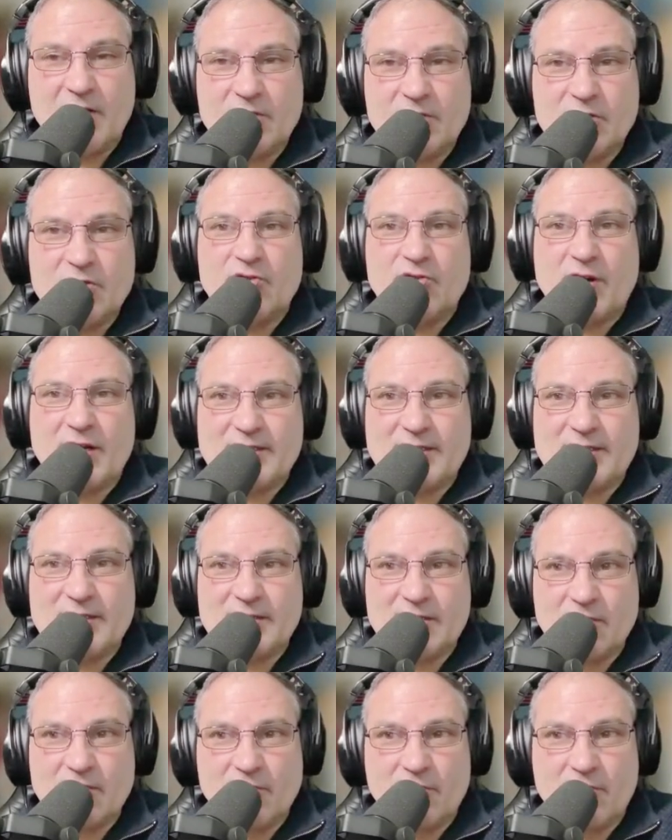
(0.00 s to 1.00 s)
of
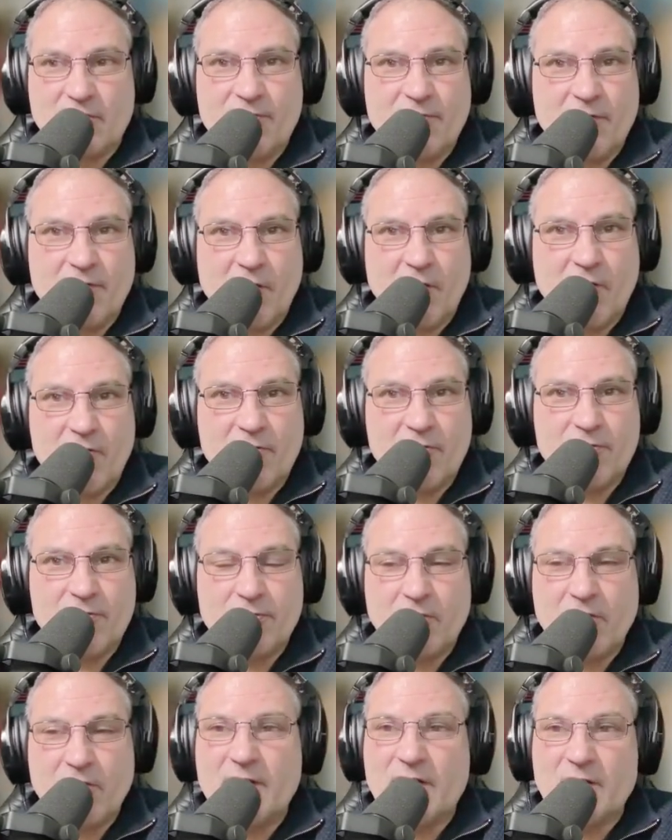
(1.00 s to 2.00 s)
stresses that are involved,
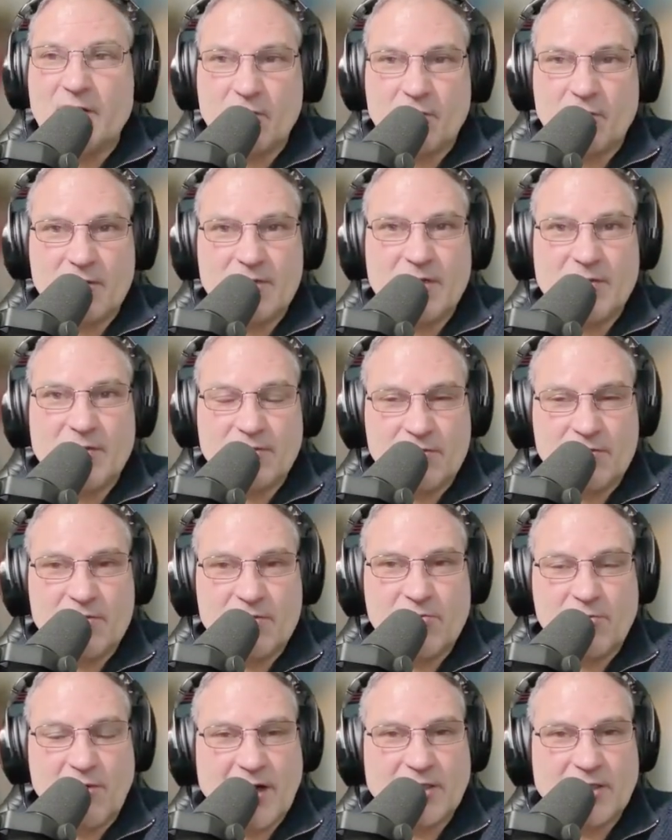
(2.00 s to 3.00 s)
pulling you in different
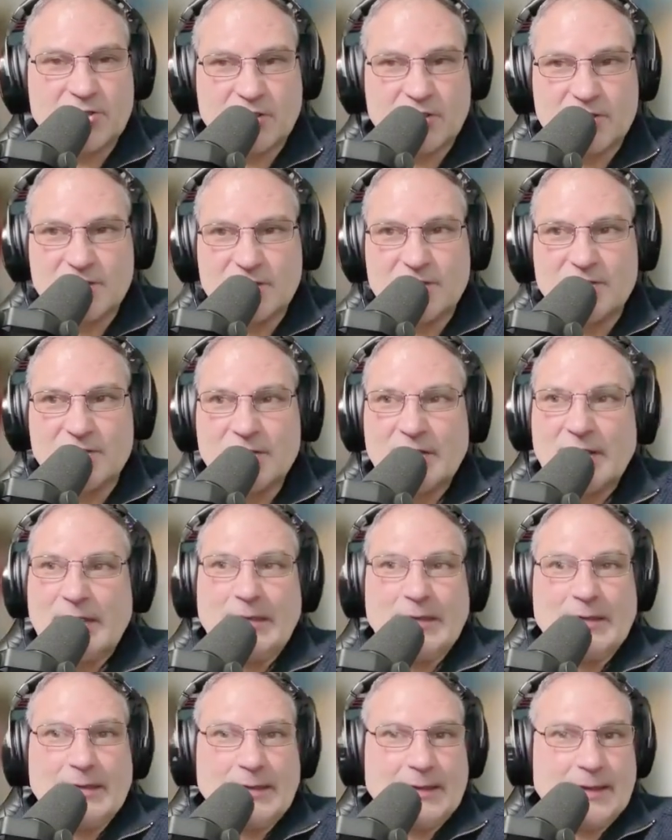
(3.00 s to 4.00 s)
directions,
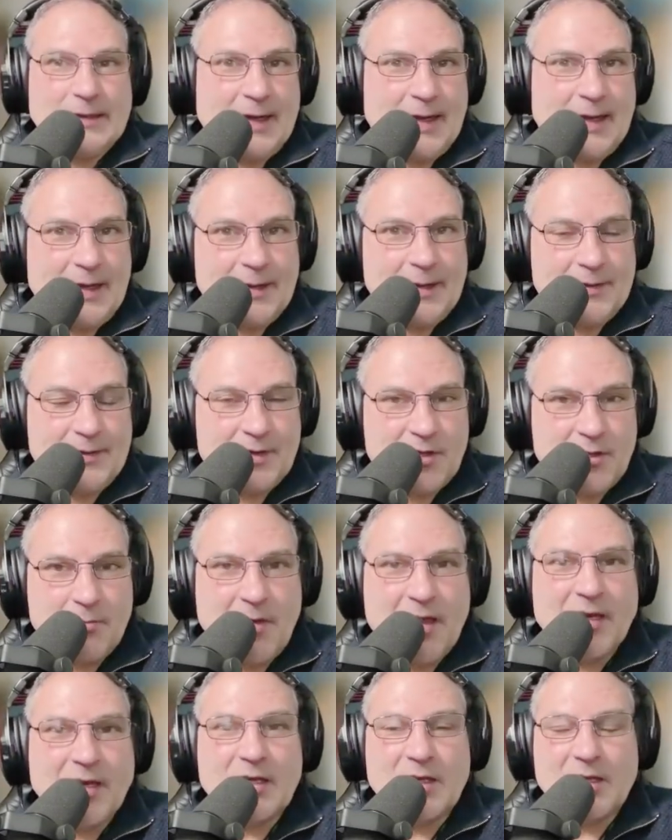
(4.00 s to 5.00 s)
and the
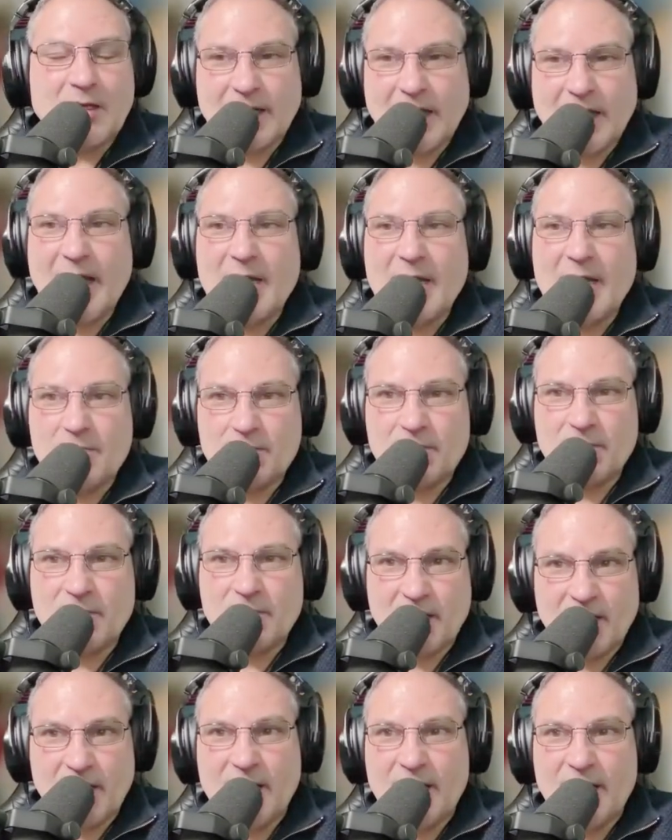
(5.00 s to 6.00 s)
mental game
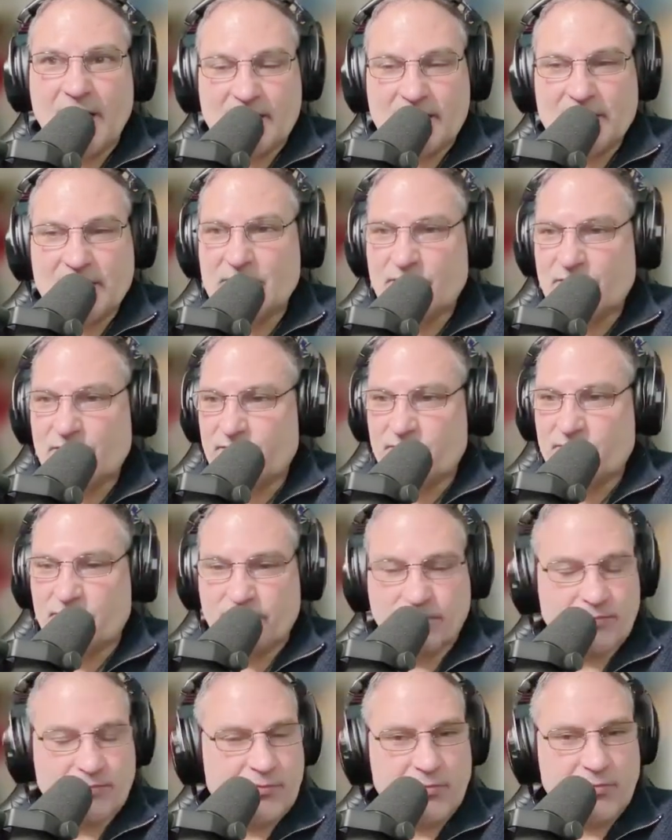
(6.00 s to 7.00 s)
that it is,
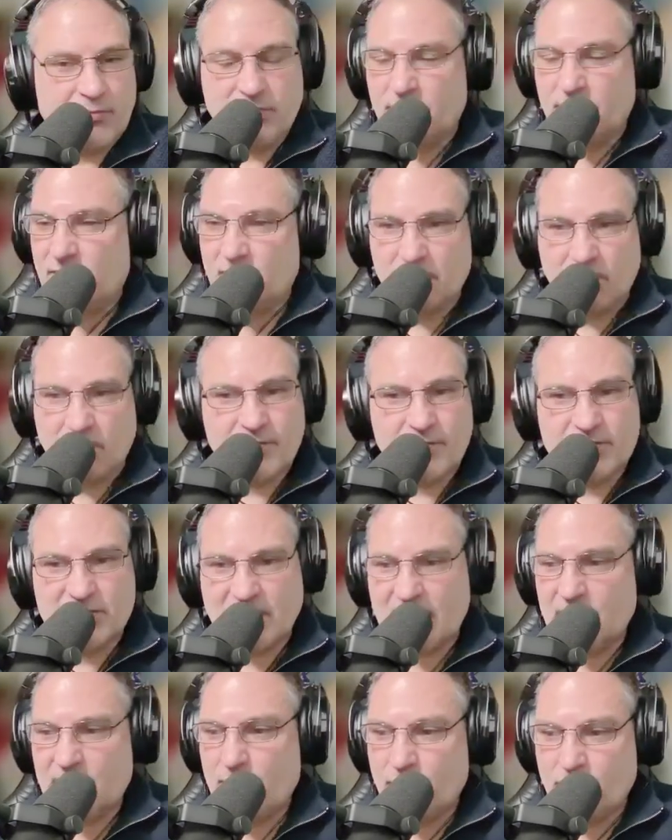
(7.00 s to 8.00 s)

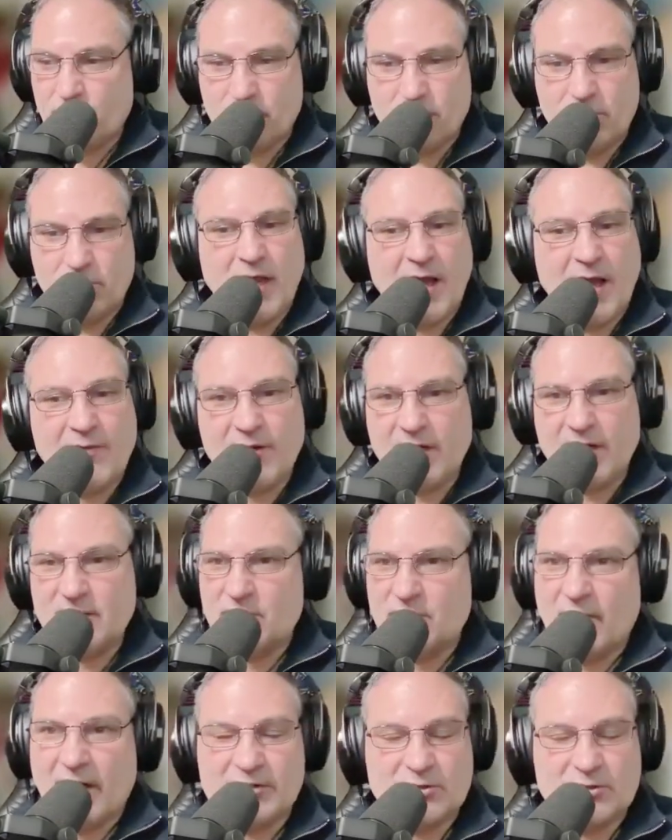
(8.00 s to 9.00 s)
obviously having
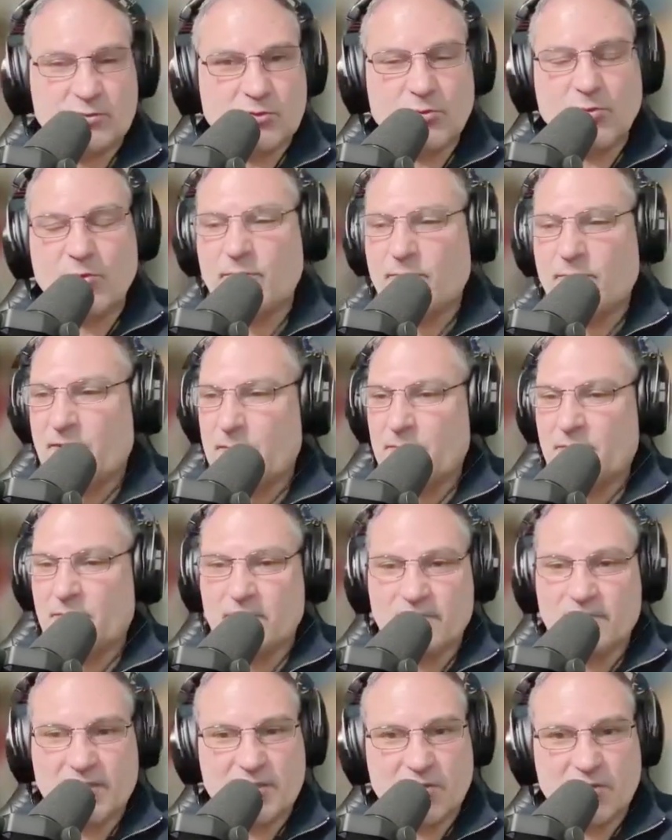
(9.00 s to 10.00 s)
interactions with people
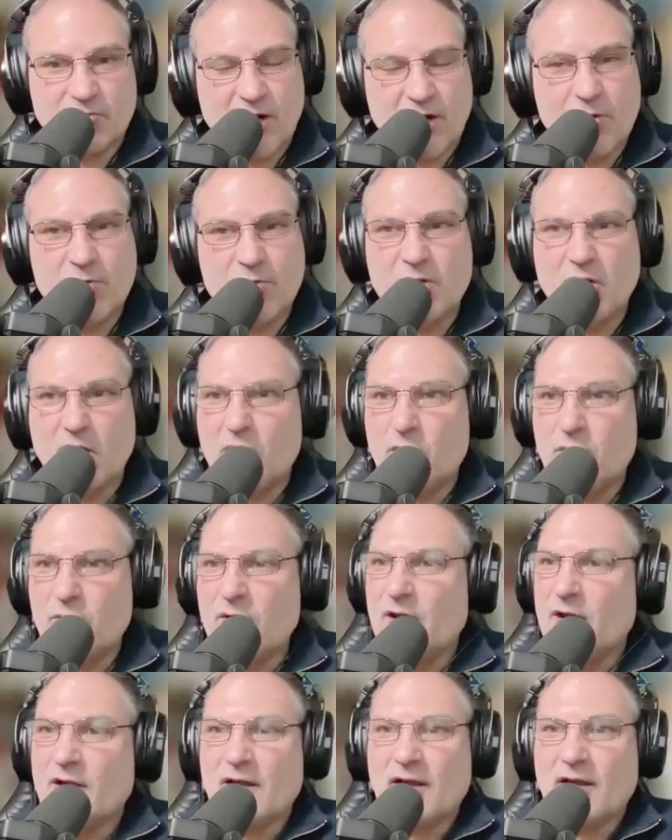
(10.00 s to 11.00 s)
who disagree with you,
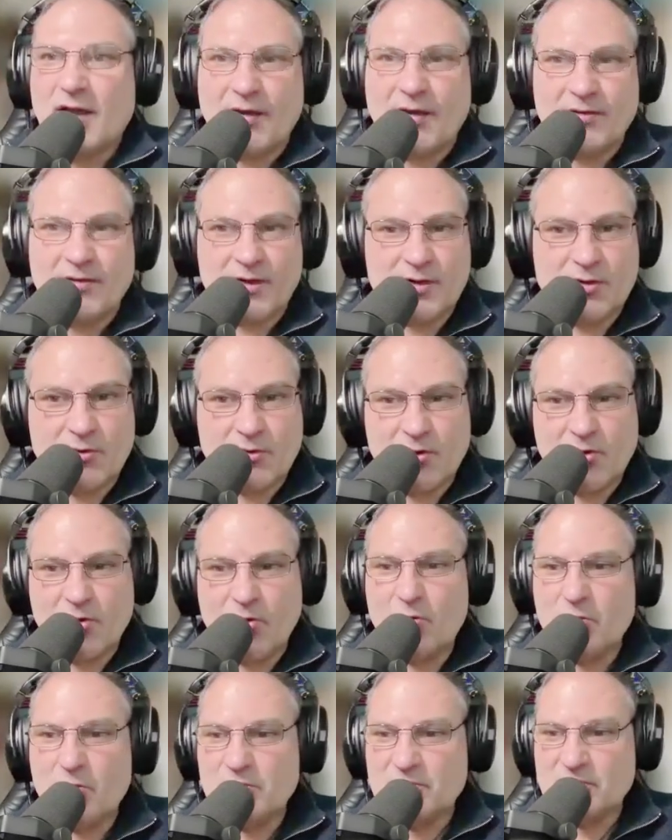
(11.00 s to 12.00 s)
having your
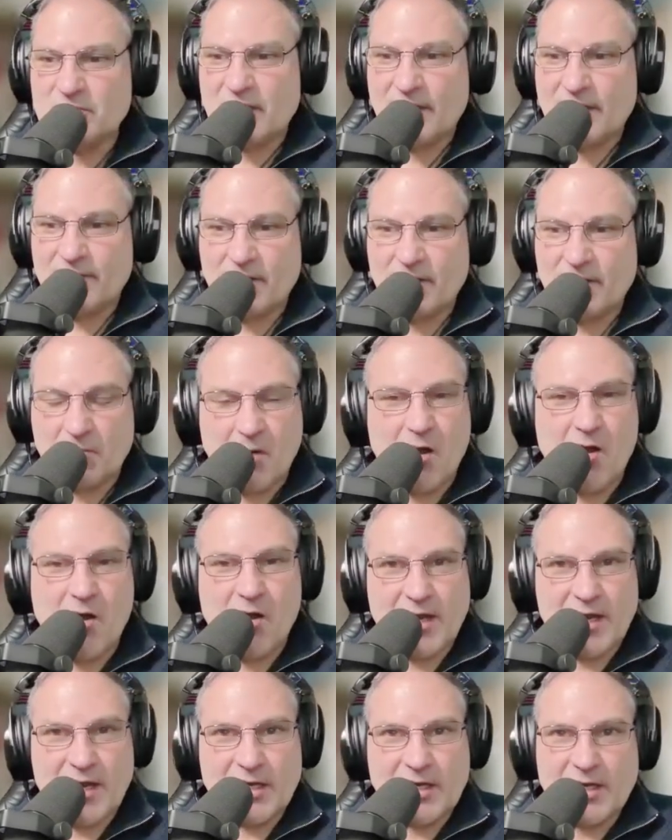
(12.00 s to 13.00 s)
calls and having the
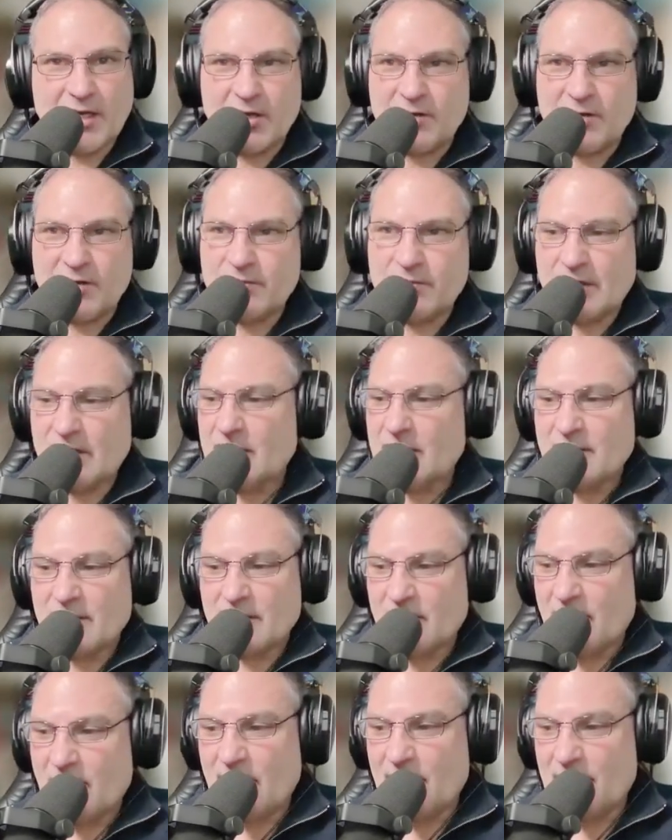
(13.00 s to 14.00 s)
market kind
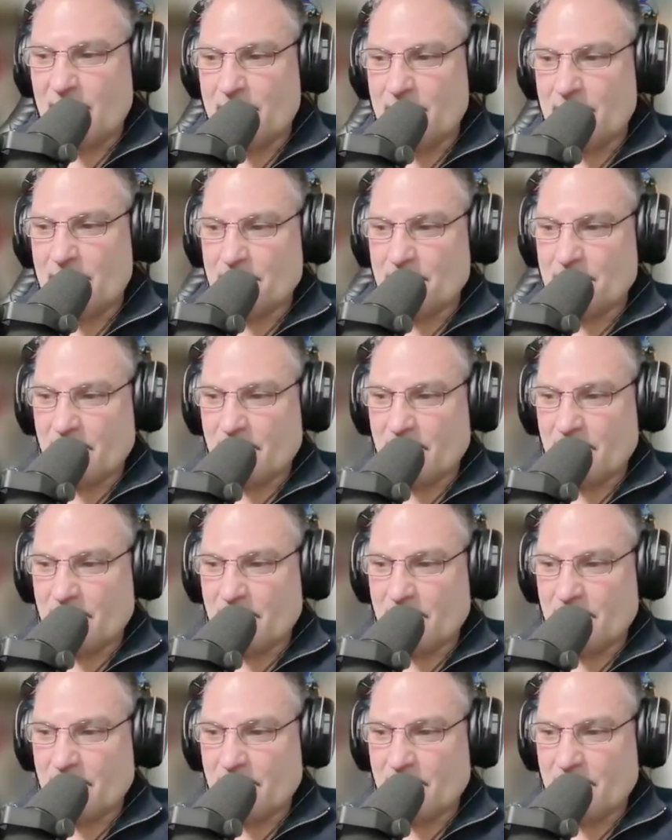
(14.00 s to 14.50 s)
of